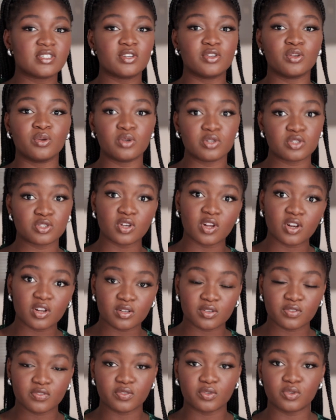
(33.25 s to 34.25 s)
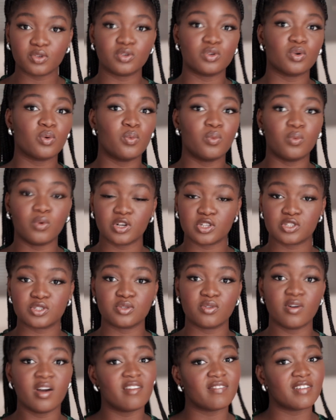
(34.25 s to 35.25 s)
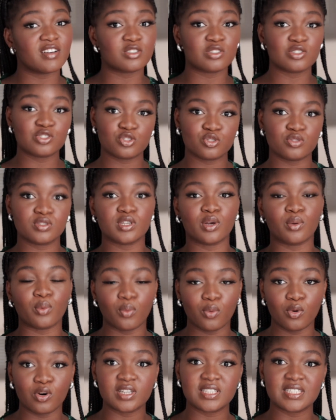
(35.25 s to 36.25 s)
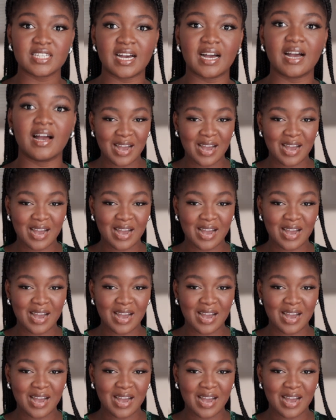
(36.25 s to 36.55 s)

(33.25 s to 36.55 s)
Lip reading: no solid food whatsoever, so juice and water.